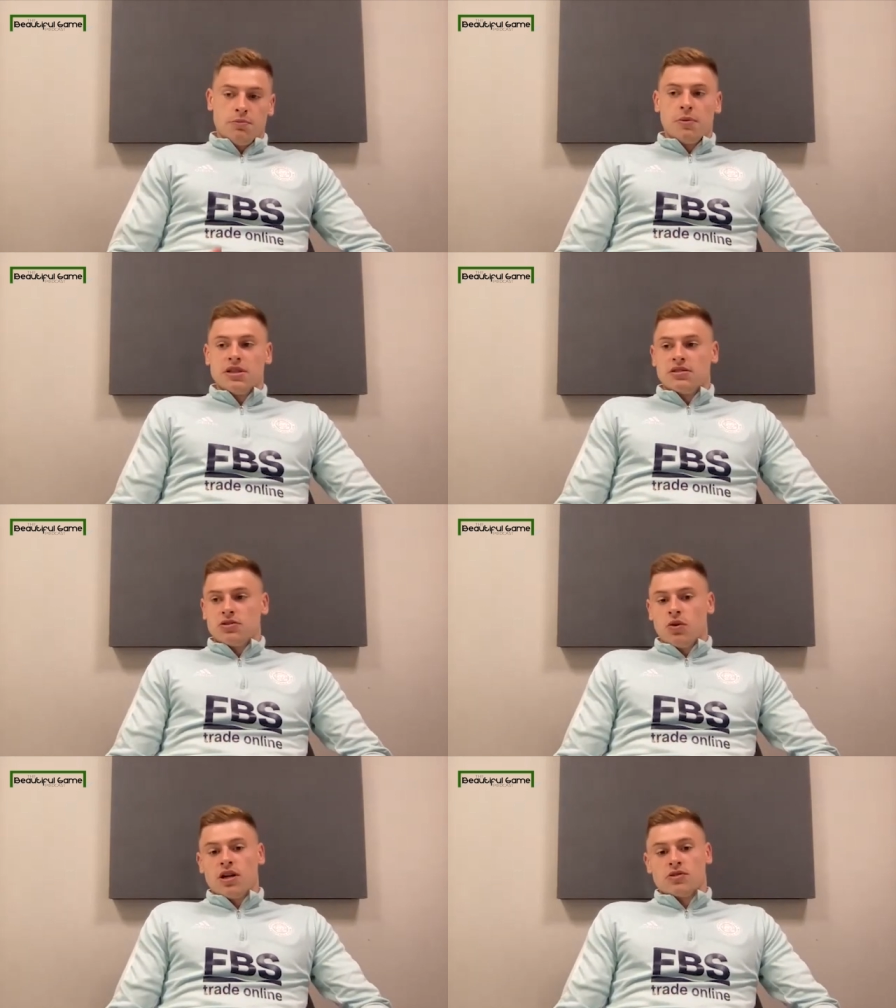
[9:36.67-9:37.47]
He
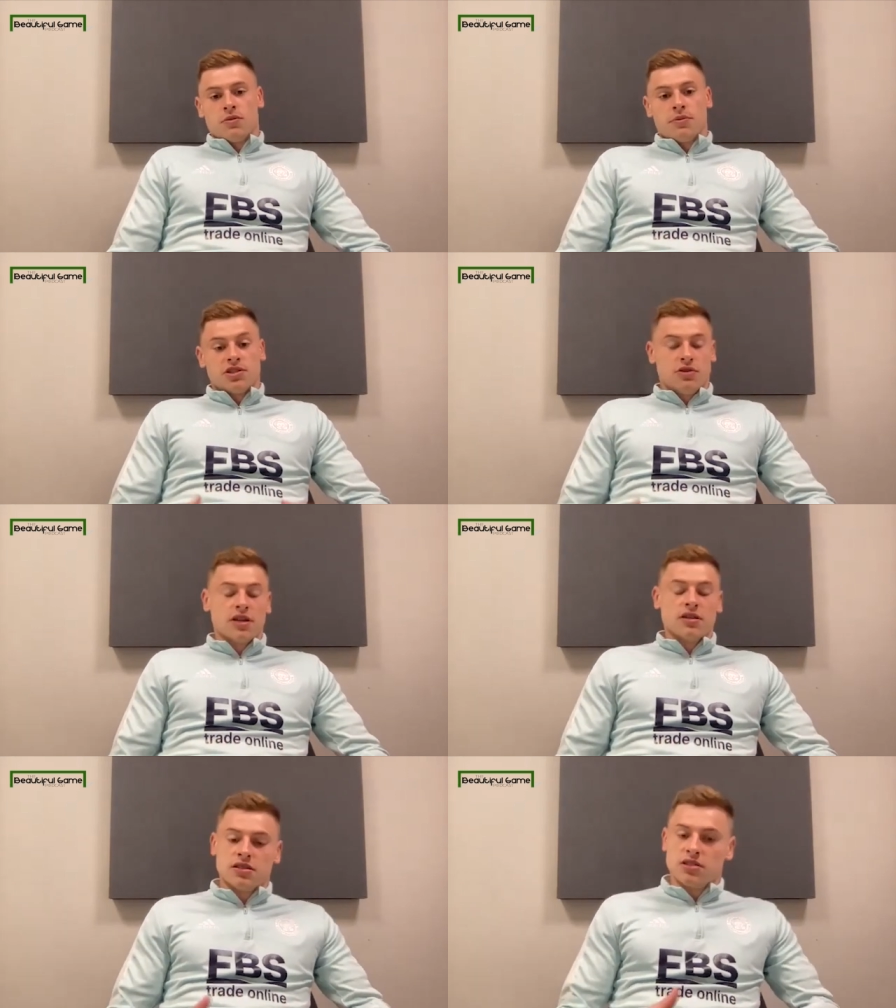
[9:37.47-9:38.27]
probably saw that as one of my
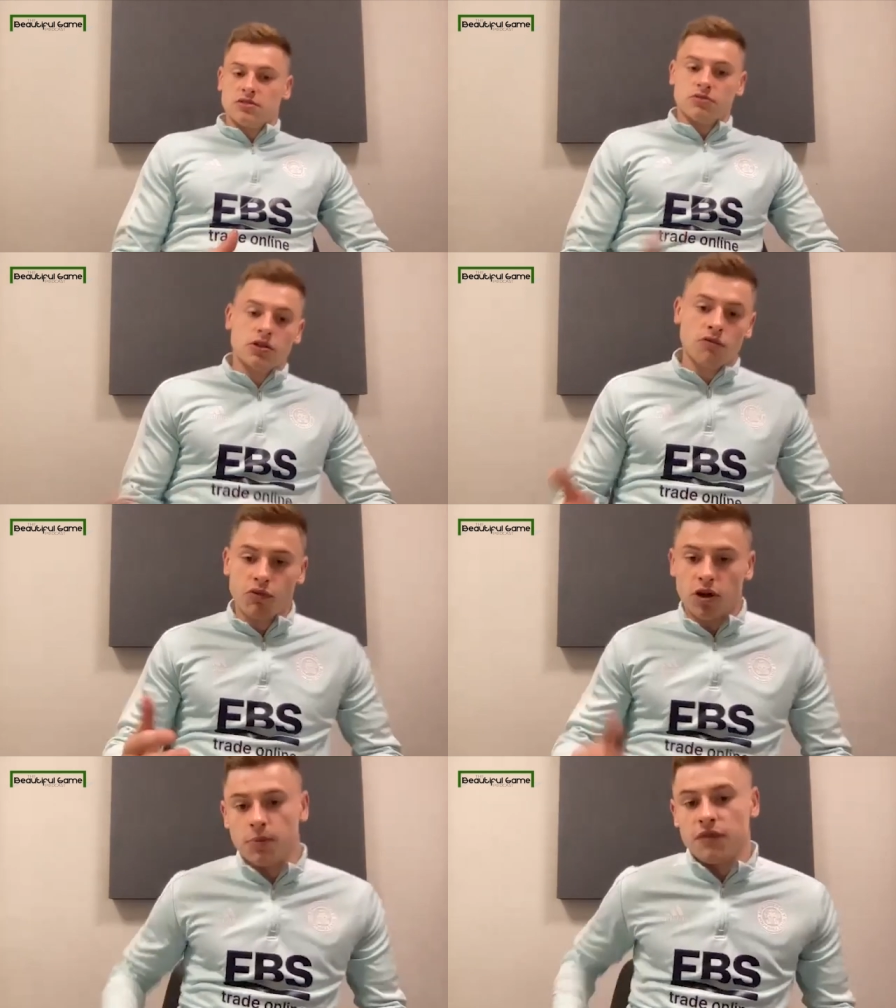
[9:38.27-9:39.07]
strengths is
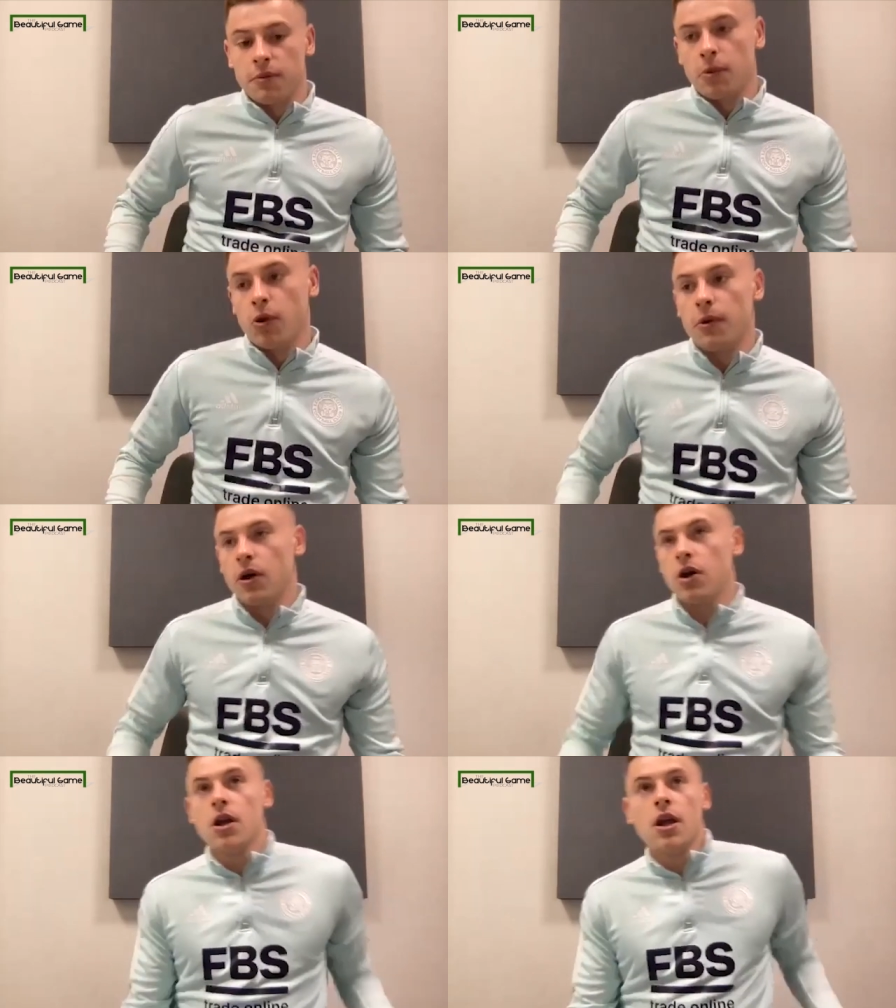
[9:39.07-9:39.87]
you know running with the ball,
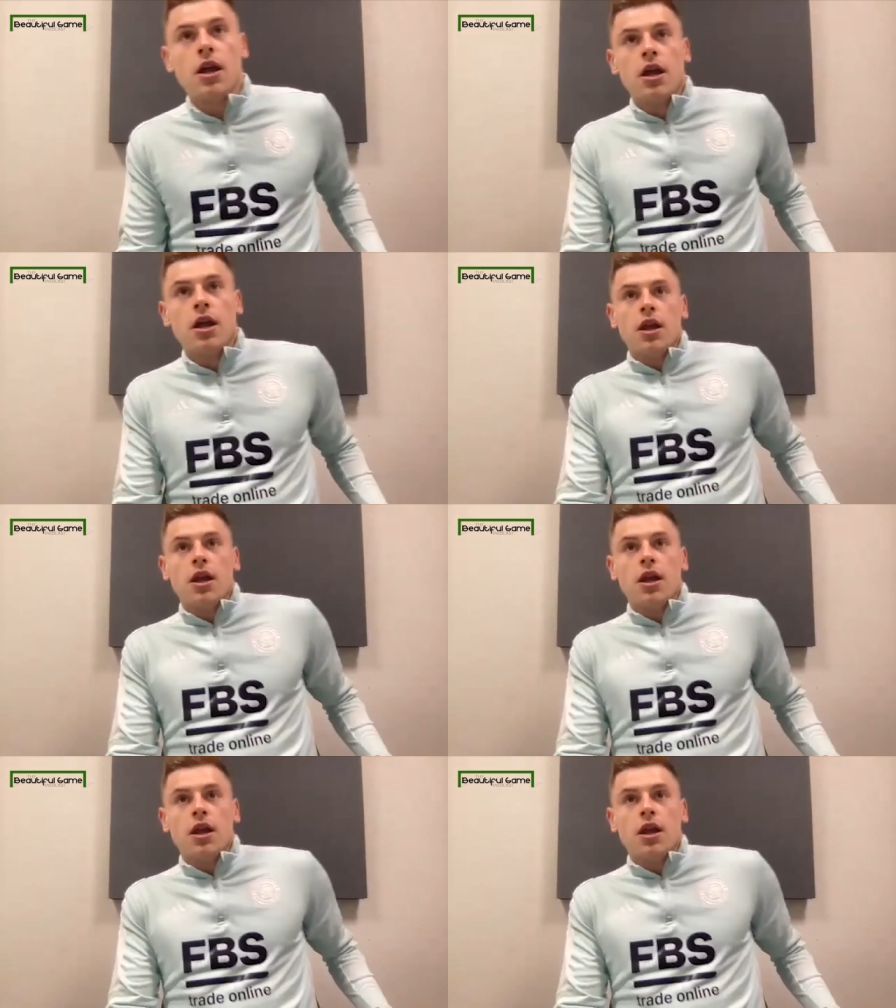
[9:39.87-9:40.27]
but.